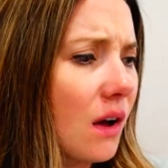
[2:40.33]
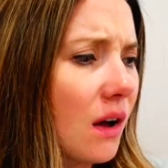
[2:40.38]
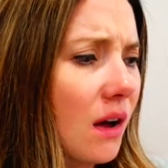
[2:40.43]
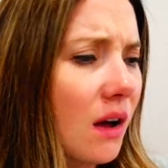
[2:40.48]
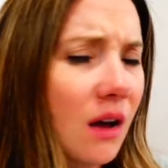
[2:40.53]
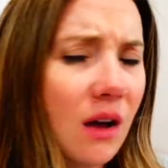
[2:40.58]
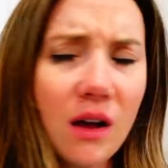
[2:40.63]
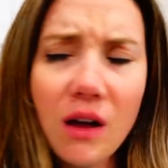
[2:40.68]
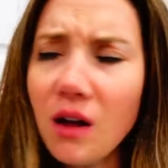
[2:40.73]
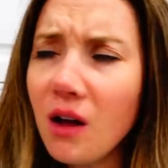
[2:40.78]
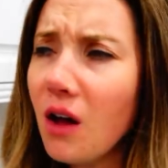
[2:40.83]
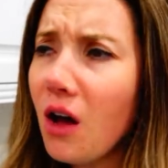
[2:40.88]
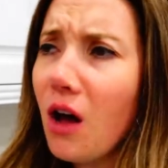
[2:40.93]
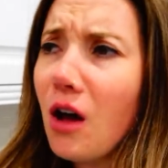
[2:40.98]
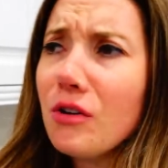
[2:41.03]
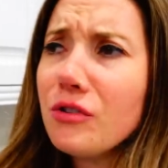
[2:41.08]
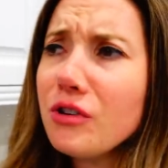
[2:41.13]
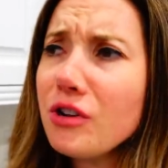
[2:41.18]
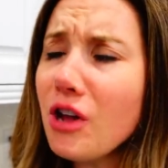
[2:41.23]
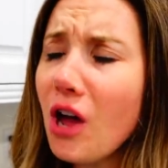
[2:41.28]
oh,
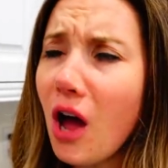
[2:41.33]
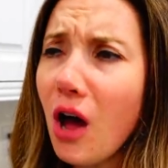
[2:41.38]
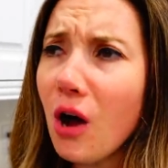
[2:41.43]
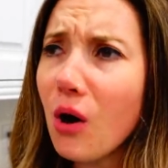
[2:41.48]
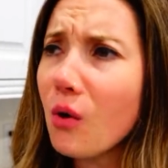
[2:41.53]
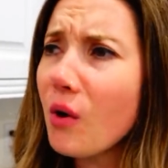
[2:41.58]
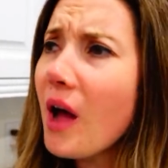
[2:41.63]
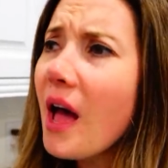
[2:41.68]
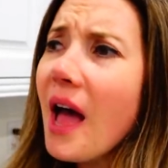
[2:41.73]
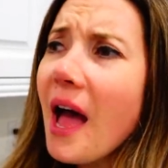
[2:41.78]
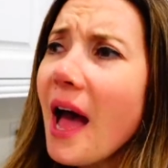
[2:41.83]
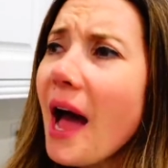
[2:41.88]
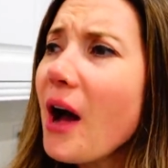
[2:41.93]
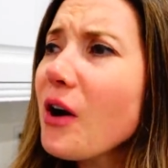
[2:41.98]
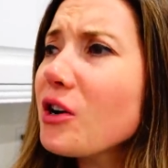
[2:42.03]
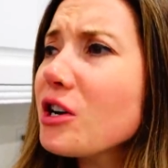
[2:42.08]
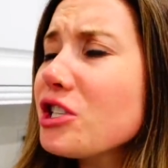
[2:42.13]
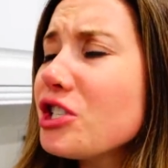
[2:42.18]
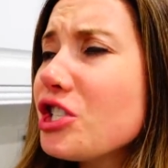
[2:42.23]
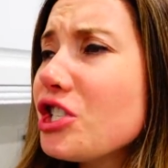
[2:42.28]
oh no!
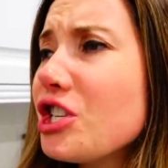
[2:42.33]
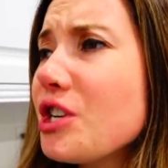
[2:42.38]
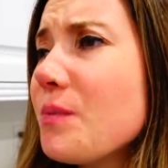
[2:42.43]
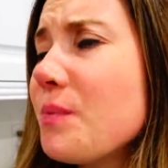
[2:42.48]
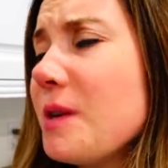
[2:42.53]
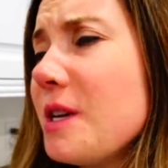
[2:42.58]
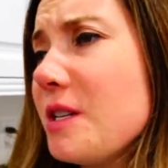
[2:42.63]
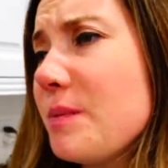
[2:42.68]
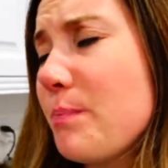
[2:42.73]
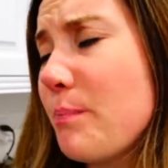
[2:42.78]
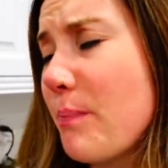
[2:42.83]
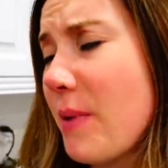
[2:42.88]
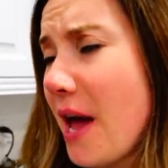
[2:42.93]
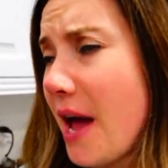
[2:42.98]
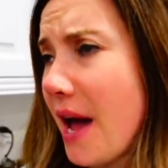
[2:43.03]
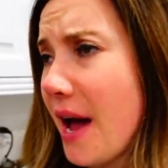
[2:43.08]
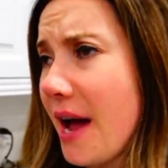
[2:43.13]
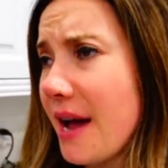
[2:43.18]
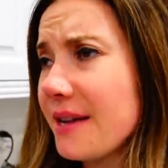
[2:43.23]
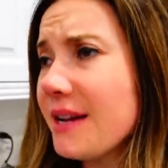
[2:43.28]
How could she be
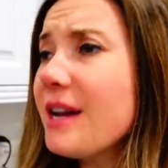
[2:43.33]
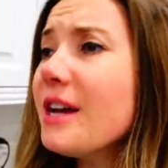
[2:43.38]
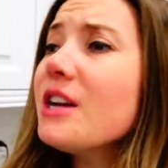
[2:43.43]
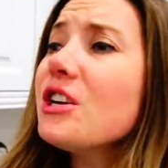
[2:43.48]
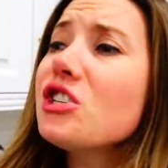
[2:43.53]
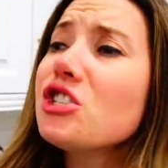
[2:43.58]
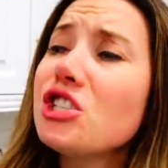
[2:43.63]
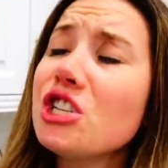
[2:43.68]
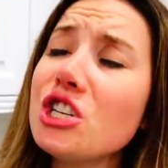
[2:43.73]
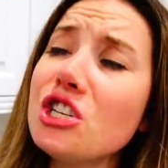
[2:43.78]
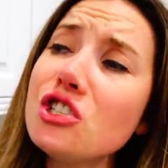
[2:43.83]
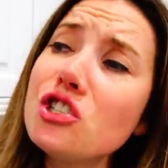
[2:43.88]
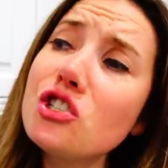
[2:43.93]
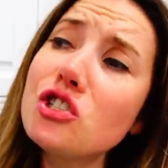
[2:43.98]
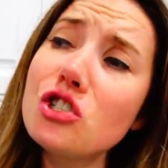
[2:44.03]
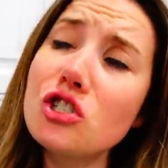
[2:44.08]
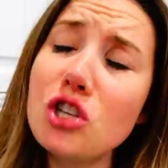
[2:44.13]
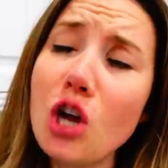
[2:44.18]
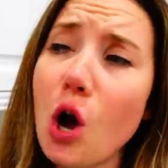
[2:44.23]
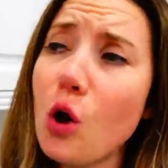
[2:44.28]
bad? She's
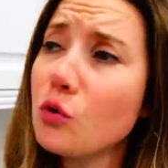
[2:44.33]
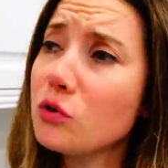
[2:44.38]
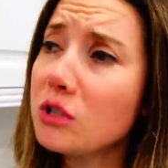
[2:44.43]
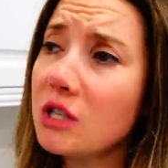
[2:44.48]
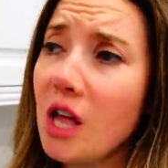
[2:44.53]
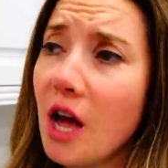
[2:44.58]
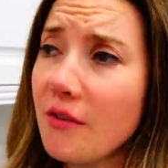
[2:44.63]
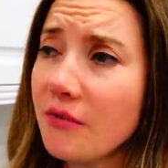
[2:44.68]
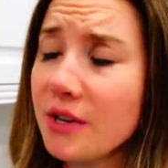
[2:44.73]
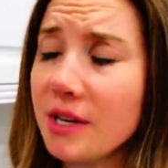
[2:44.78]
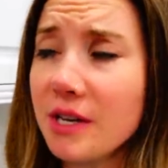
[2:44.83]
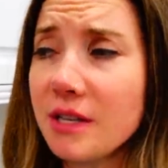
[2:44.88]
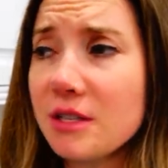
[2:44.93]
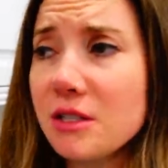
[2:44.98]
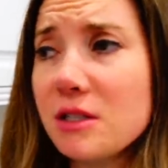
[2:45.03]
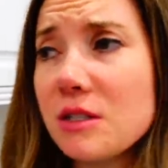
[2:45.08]
so loving and